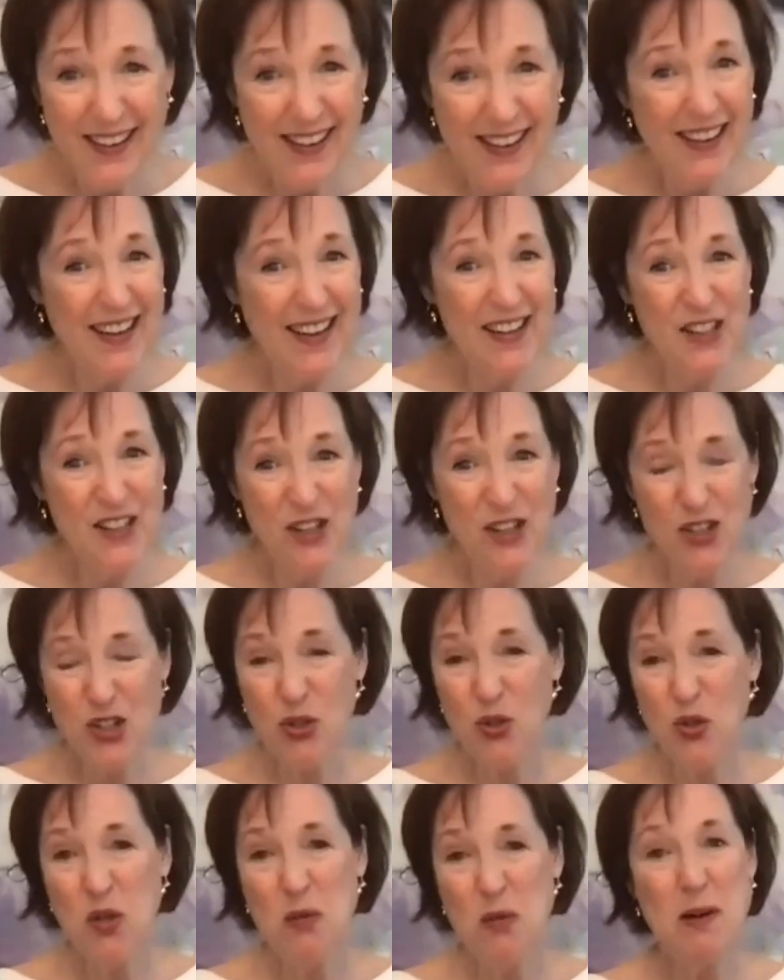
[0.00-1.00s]
in your
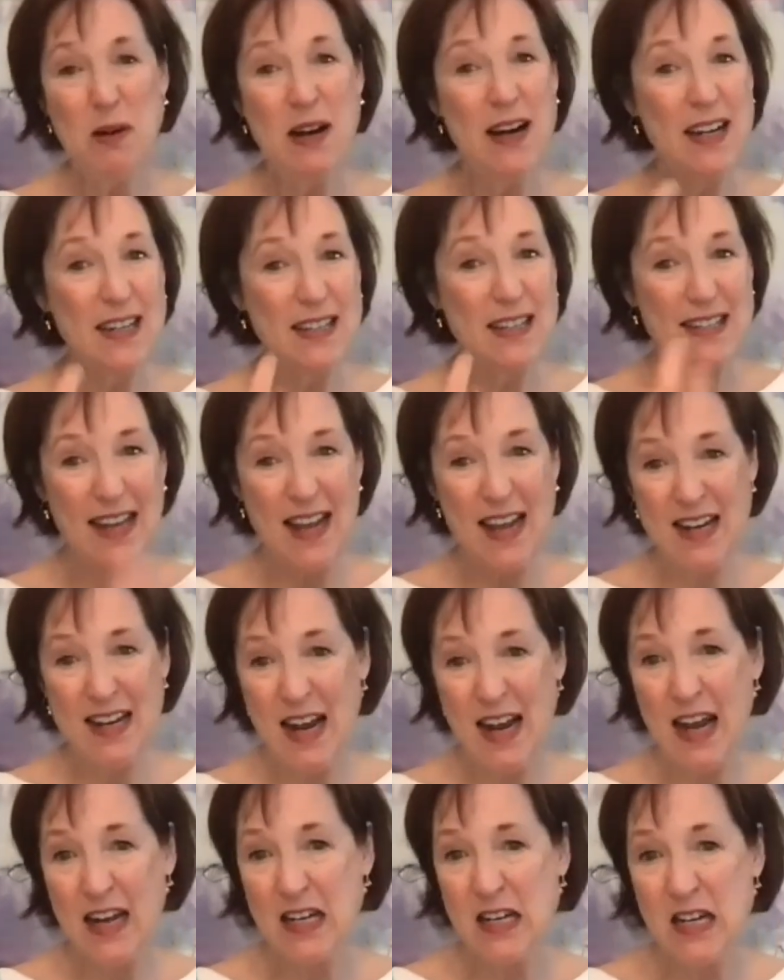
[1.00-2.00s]
toolbox
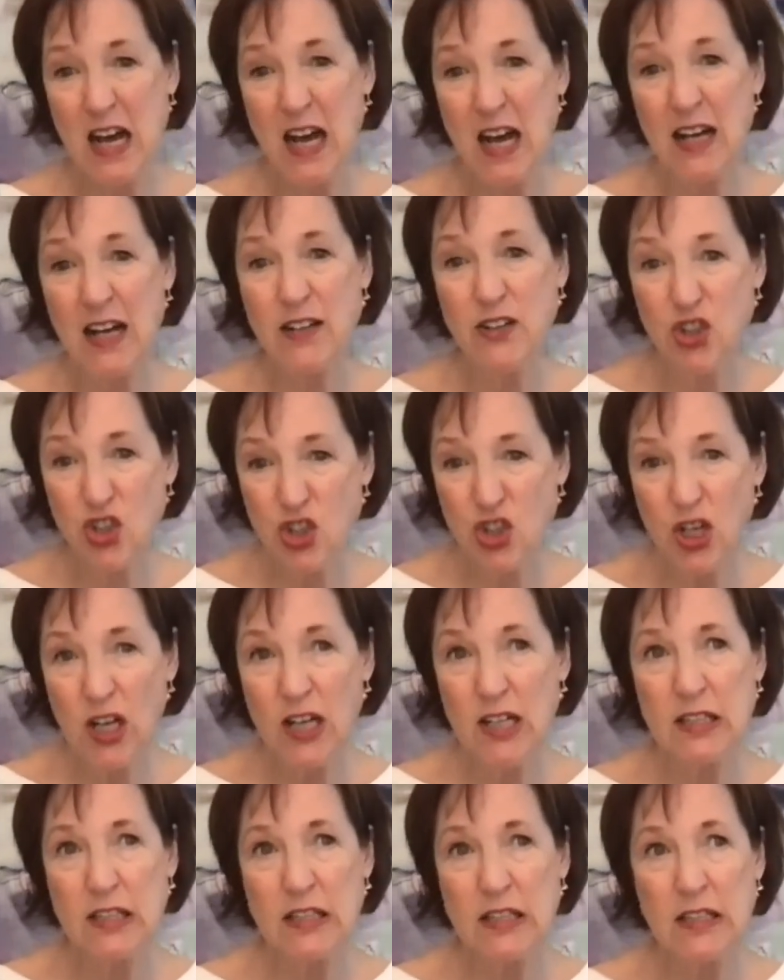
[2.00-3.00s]
and not
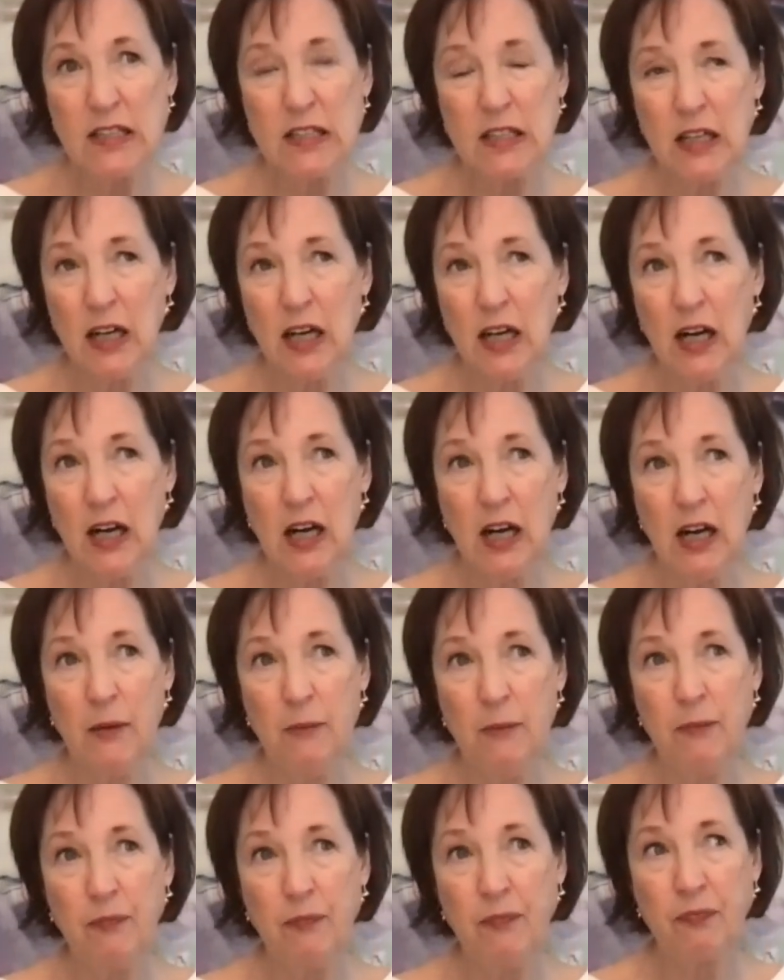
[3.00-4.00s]
just
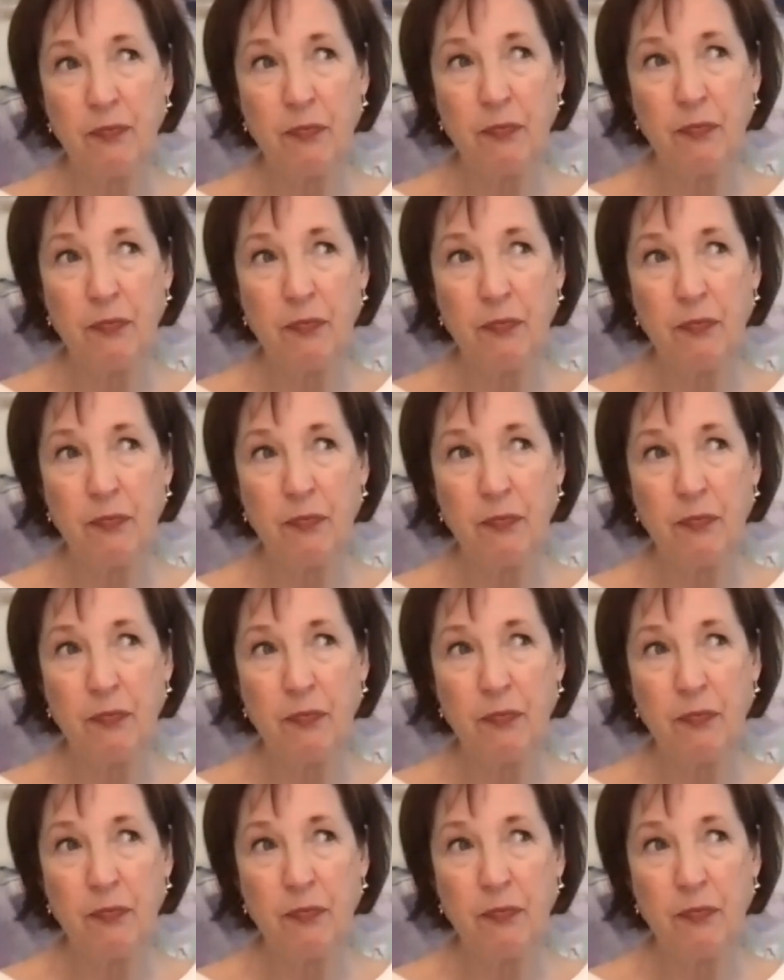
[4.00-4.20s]
do